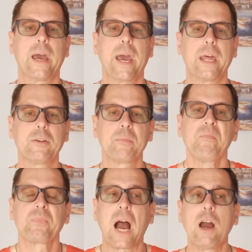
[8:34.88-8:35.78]
And
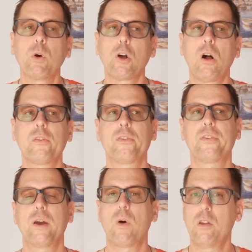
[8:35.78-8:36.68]
I would also
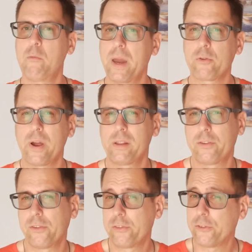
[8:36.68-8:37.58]
say one of my
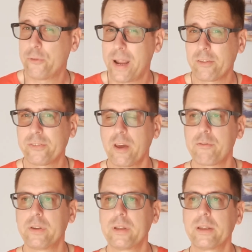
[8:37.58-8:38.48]
greatest strengths
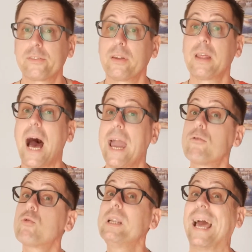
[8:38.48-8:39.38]
definitely is that I
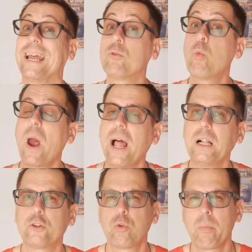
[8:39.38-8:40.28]
relate
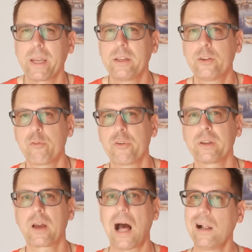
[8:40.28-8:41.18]
well to many
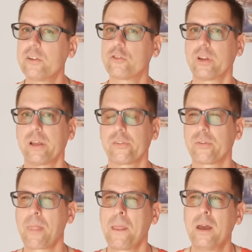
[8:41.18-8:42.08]
different
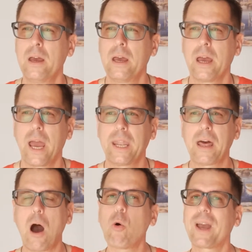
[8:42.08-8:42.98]
cultures. And
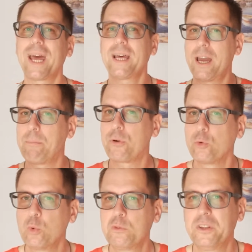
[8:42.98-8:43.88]
how can I
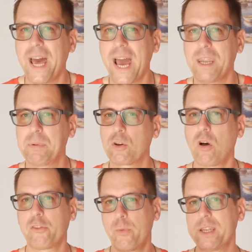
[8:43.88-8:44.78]
prove that?
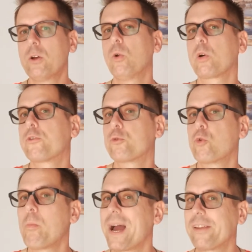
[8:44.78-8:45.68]
Because when you look
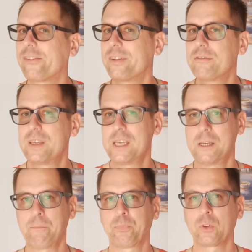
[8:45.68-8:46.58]
through my
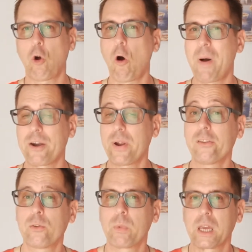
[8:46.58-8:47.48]
CV or my
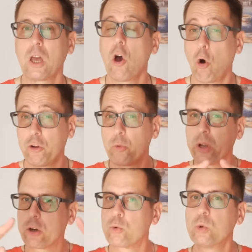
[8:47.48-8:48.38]
resume or the
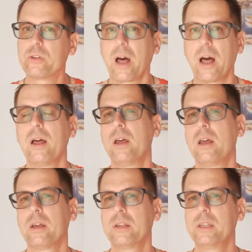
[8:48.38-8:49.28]
recruiter,
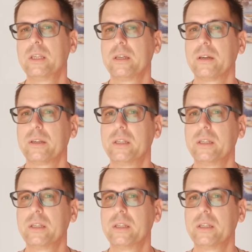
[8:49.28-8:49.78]
he